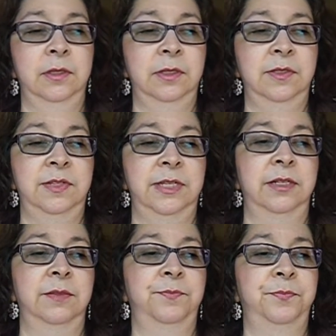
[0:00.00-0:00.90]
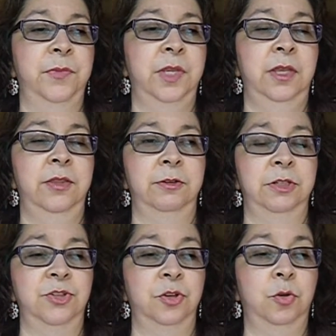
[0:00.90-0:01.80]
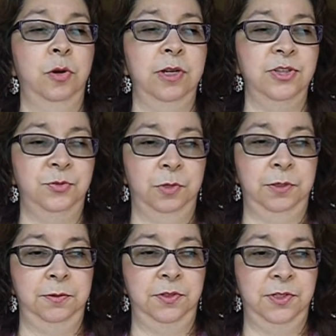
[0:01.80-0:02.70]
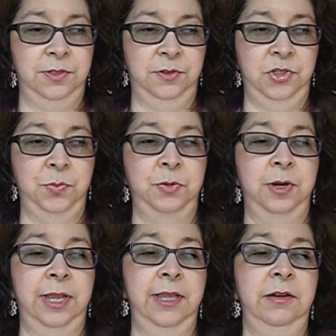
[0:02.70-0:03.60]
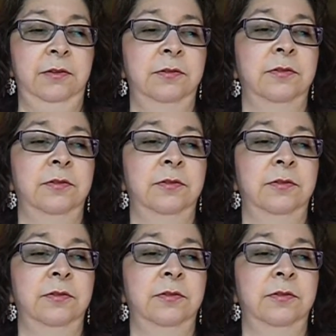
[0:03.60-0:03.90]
Let's see here. There is the Crossroads spread,